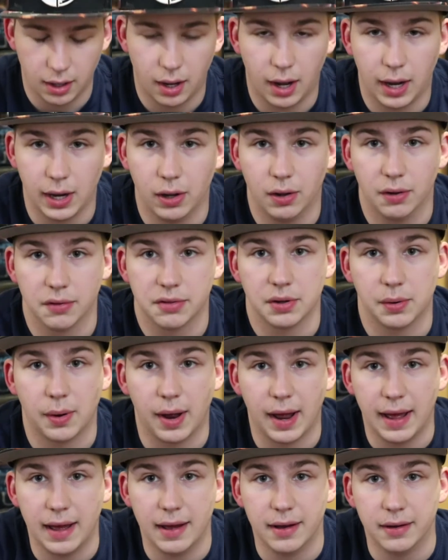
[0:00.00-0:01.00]
I also
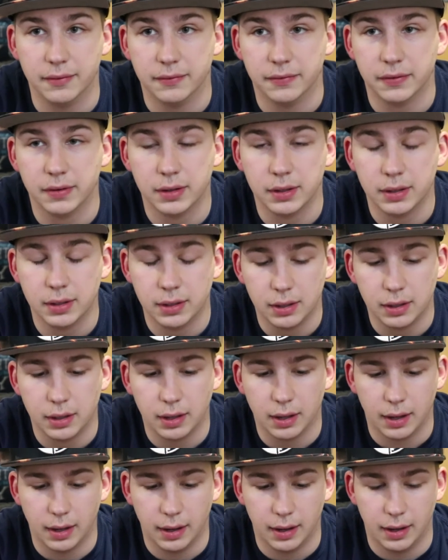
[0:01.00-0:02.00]
have
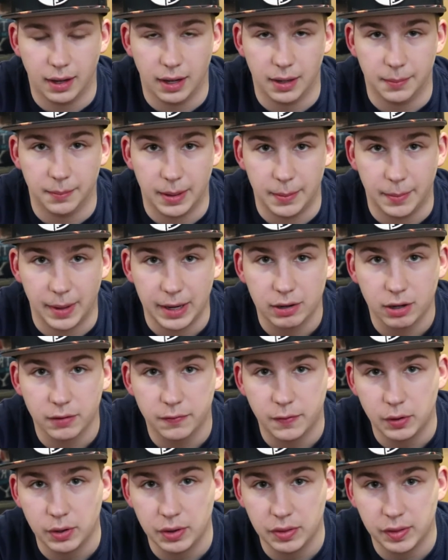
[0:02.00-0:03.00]
uh, my
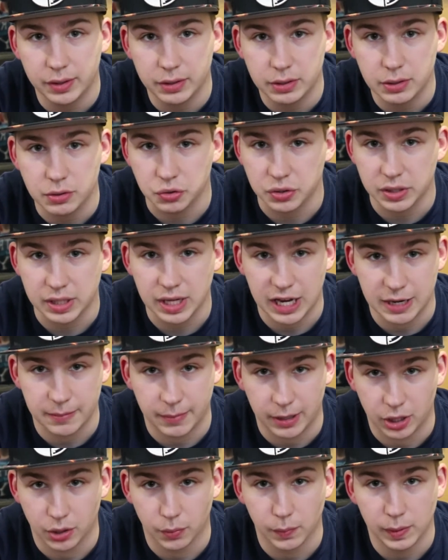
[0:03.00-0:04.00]
microphone in there usually and
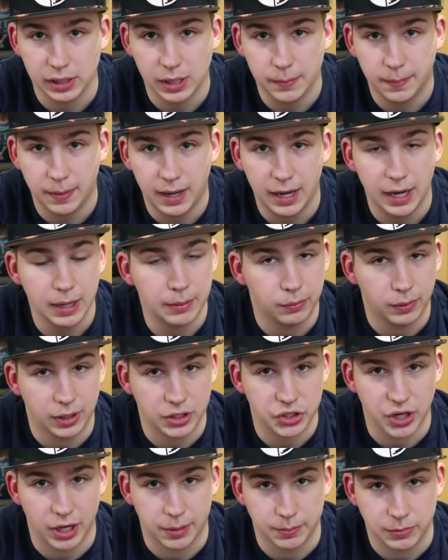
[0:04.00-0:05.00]
my GorillaPod,
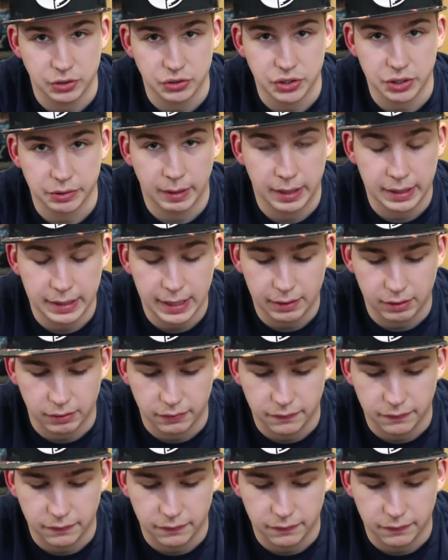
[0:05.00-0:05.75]
which I'm using right now to